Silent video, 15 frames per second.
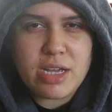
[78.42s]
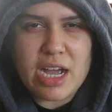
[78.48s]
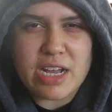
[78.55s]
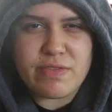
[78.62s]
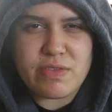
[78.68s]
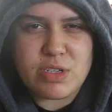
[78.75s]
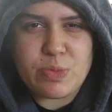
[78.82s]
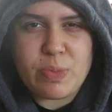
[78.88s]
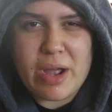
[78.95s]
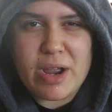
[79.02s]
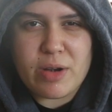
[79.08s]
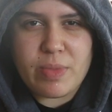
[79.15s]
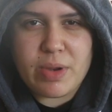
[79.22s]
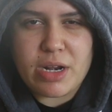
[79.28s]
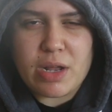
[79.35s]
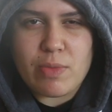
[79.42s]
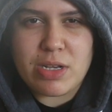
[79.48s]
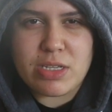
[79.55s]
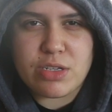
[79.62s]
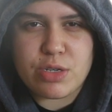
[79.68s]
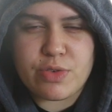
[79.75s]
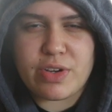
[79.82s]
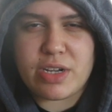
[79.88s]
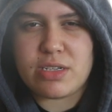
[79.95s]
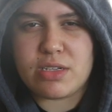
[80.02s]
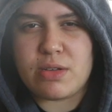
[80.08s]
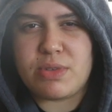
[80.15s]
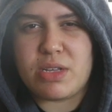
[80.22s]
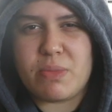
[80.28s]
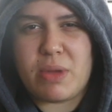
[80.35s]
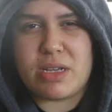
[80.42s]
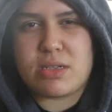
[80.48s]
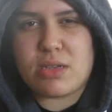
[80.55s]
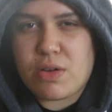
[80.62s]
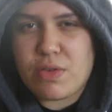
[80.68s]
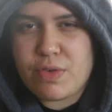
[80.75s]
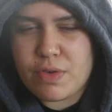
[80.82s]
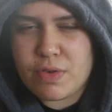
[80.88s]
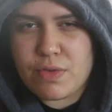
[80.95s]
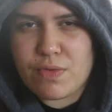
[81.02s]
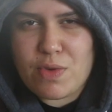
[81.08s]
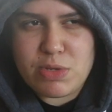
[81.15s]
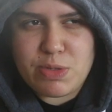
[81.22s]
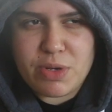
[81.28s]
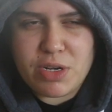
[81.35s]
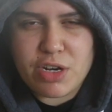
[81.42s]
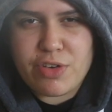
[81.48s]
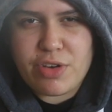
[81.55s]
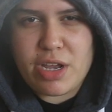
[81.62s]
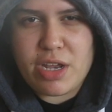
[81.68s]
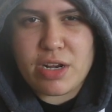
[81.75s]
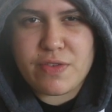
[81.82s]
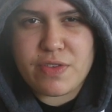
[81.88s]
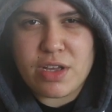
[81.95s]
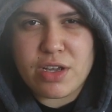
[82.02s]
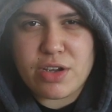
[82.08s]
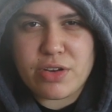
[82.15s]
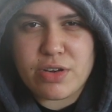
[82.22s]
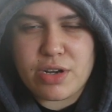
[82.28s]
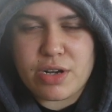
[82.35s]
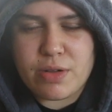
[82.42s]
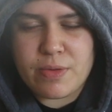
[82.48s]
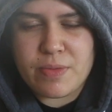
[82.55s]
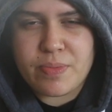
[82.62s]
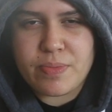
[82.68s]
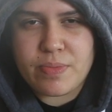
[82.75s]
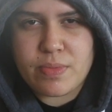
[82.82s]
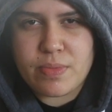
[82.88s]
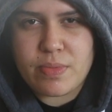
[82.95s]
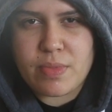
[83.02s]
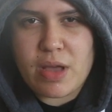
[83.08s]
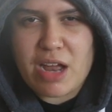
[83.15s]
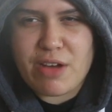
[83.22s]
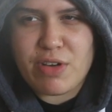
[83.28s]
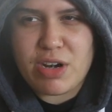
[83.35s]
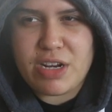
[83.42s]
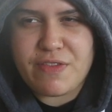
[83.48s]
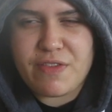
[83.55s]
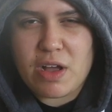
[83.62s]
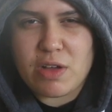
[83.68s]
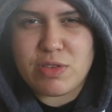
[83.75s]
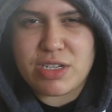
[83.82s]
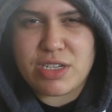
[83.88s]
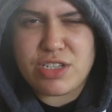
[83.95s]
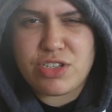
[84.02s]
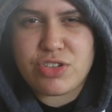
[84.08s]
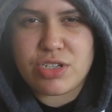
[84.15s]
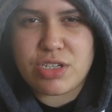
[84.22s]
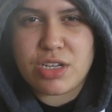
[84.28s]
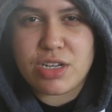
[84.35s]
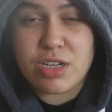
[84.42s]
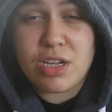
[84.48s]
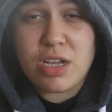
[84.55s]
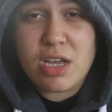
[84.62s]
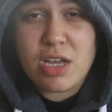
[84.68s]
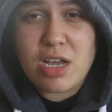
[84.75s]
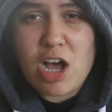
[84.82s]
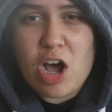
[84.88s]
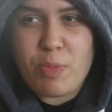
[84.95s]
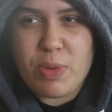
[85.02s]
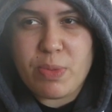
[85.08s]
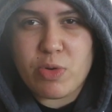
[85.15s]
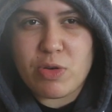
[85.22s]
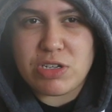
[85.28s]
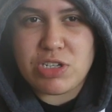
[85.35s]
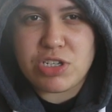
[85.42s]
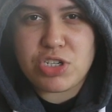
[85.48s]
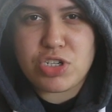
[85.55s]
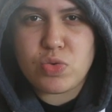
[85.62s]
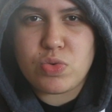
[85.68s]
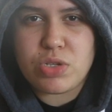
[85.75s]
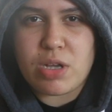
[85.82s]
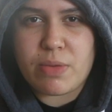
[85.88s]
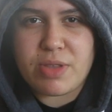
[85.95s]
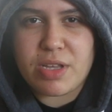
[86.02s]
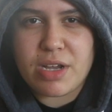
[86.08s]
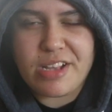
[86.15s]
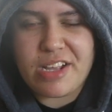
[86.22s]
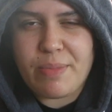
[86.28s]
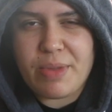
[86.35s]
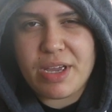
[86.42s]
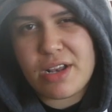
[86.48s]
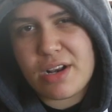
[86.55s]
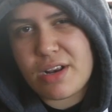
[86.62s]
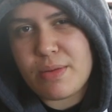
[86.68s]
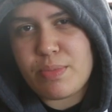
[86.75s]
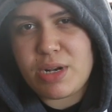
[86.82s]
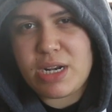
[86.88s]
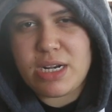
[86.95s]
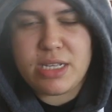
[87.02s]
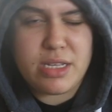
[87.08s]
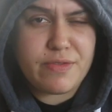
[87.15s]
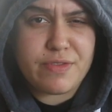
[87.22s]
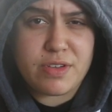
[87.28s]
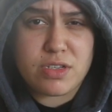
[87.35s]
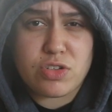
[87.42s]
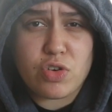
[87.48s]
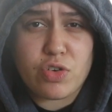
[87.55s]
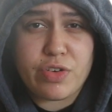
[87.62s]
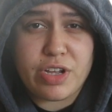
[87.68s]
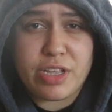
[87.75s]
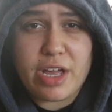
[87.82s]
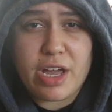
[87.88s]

kind of inspired me and I wanted to create something myself. I've always been a creative thinker, and um, I really found it interesting how people could just shoot something and they make it a completely different story in the